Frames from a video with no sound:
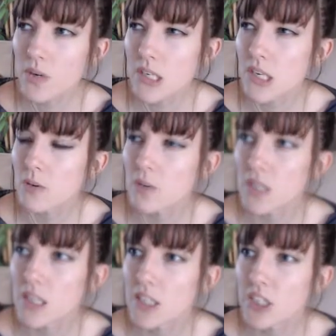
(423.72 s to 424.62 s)
or
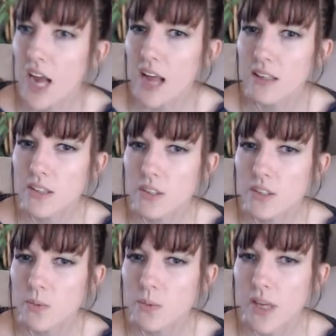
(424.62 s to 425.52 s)
a challenge
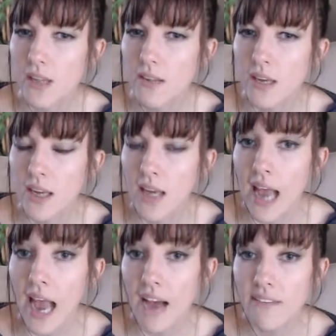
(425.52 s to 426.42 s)
with
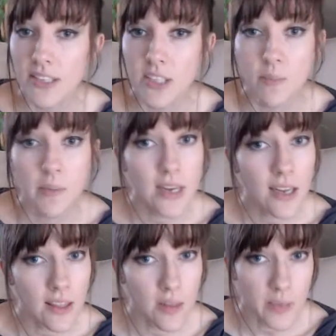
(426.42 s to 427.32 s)
having to be
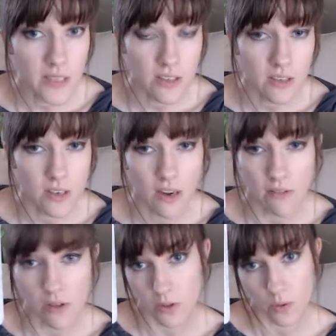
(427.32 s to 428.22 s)
in the position of
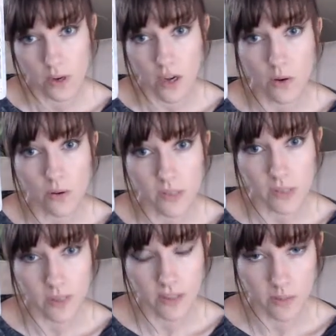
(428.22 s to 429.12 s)
authority or
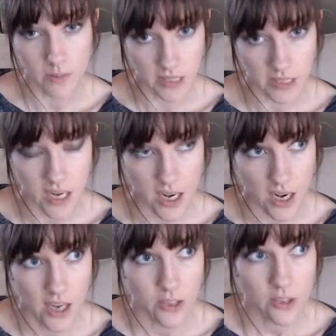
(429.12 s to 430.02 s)
responsibility.
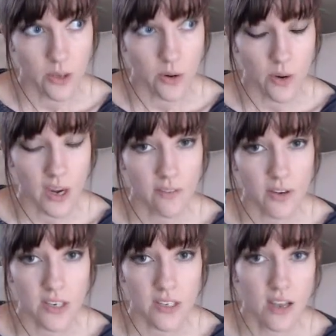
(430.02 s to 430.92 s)
So if your
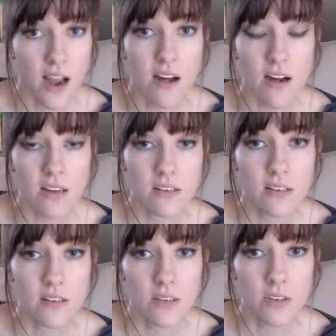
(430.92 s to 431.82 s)
desire is
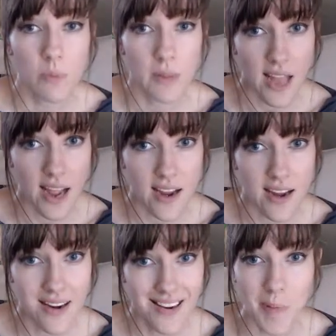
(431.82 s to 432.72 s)
to
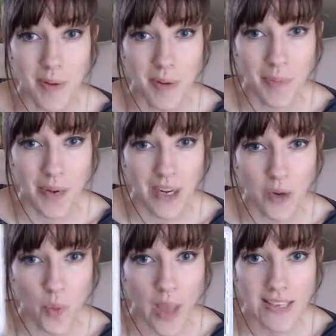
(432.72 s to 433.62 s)
play, but you're
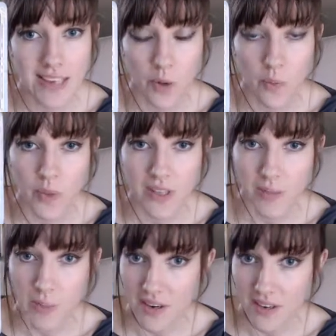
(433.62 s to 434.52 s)
weighed down with the
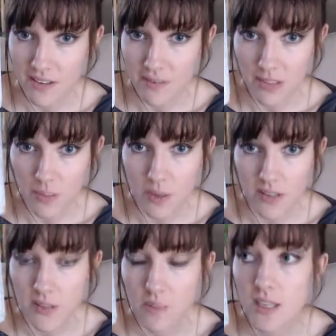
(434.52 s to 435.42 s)
burden of
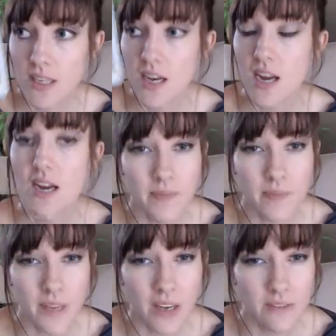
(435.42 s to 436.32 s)
responsibility,
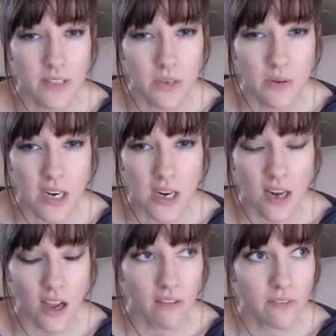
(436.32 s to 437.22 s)
of duty,
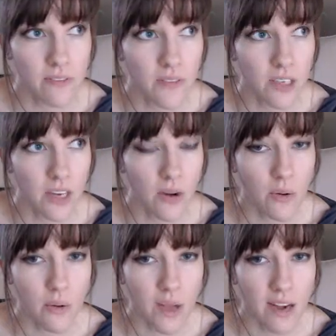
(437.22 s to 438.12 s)
of,
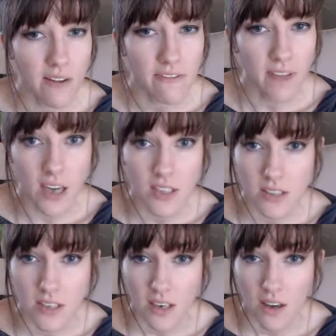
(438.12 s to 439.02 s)
an effect
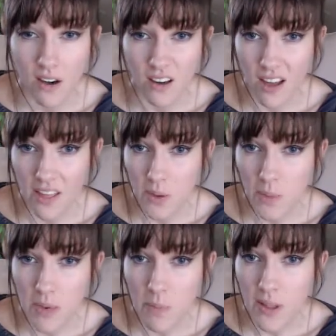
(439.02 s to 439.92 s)
on other
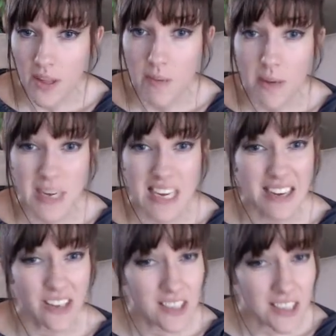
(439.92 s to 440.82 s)
people, there may be
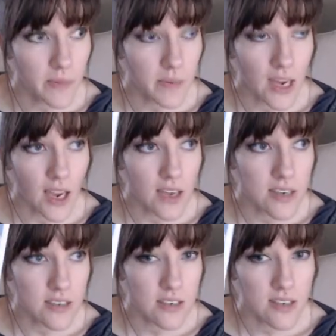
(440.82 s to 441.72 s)
guilt,
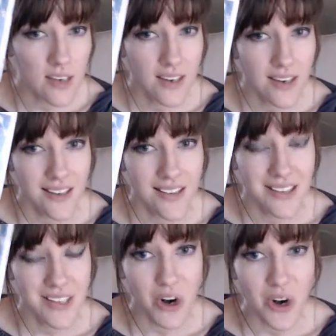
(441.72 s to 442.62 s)
because
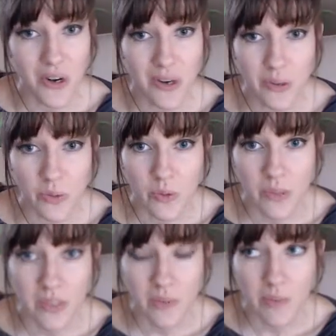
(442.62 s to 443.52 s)
Cernunnos
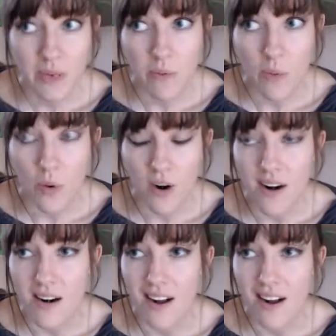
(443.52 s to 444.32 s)
would be more